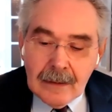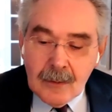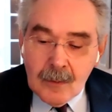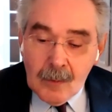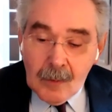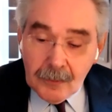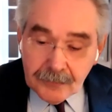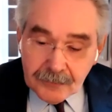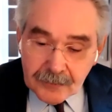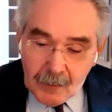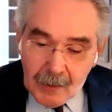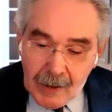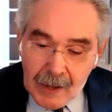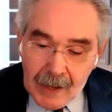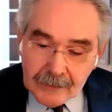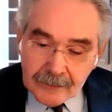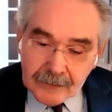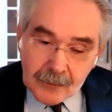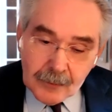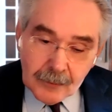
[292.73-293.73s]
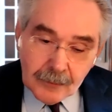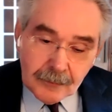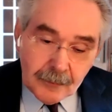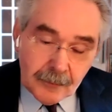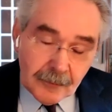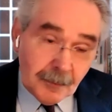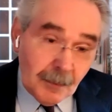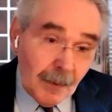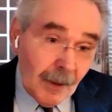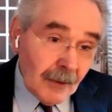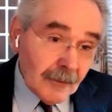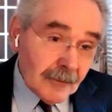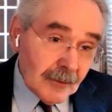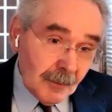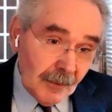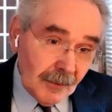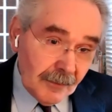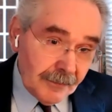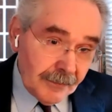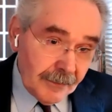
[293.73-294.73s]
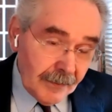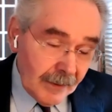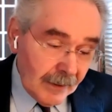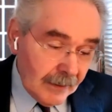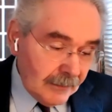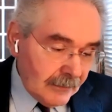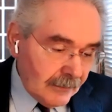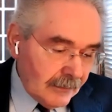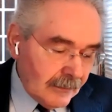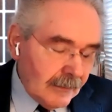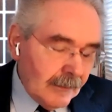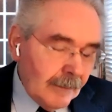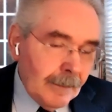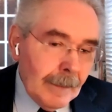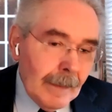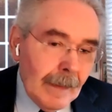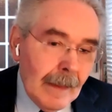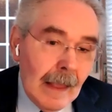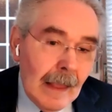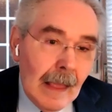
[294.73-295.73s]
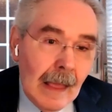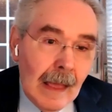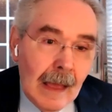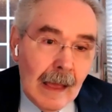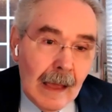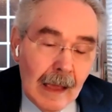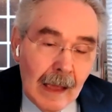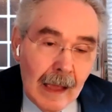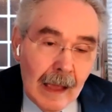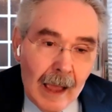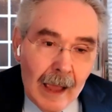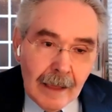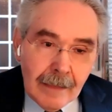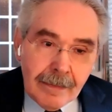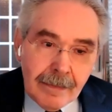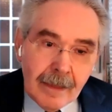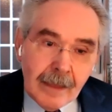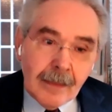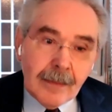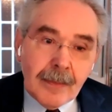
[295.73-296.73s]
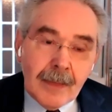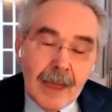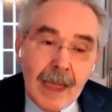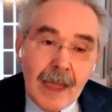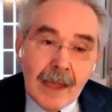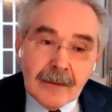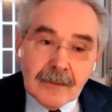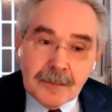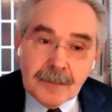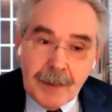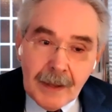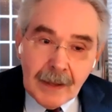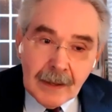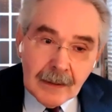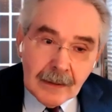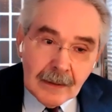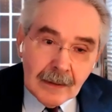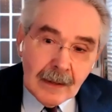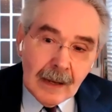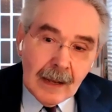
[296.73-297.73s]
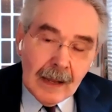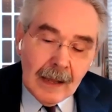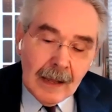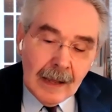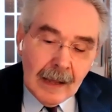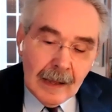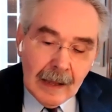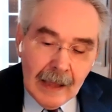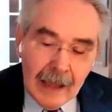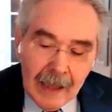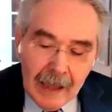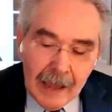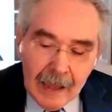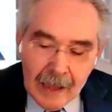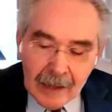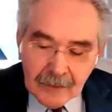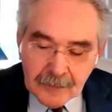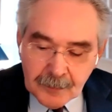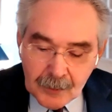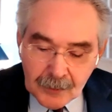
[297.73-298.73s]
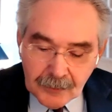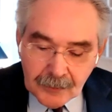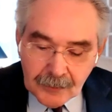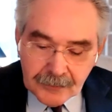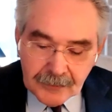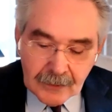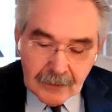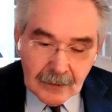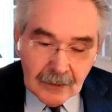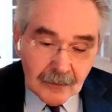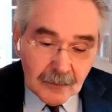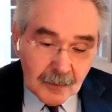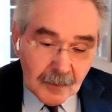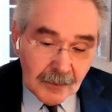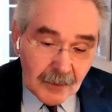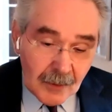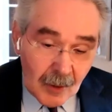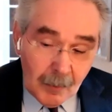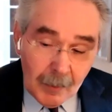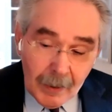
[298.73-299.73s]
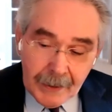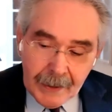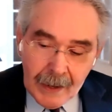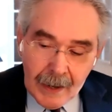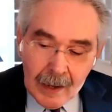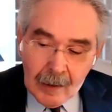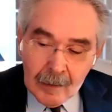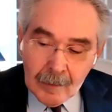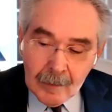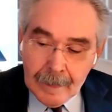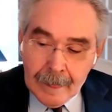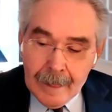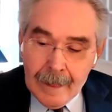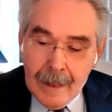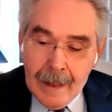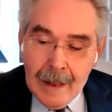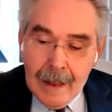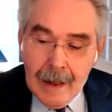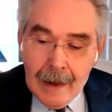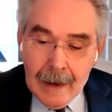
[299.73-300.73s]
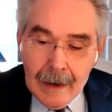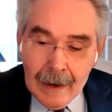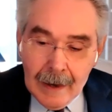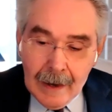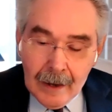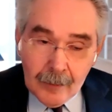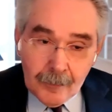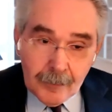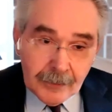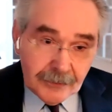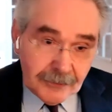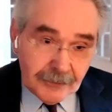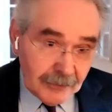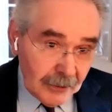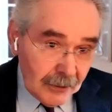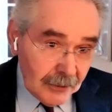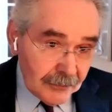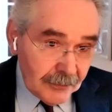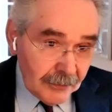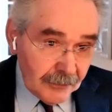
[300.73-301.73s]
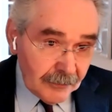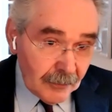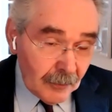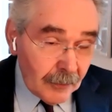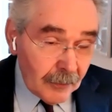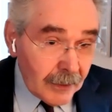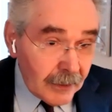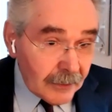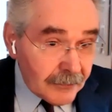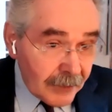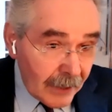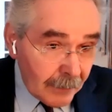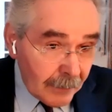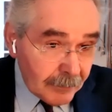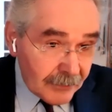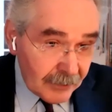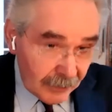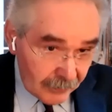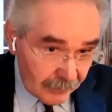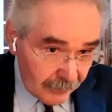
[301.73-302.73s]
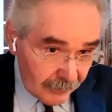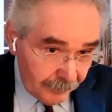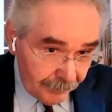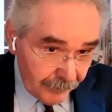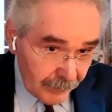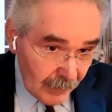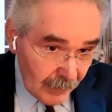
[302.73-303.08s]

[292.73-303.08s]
You also ask who's responsible for this. I think there has been, as most Indians will know by now, a resurgence or an attempted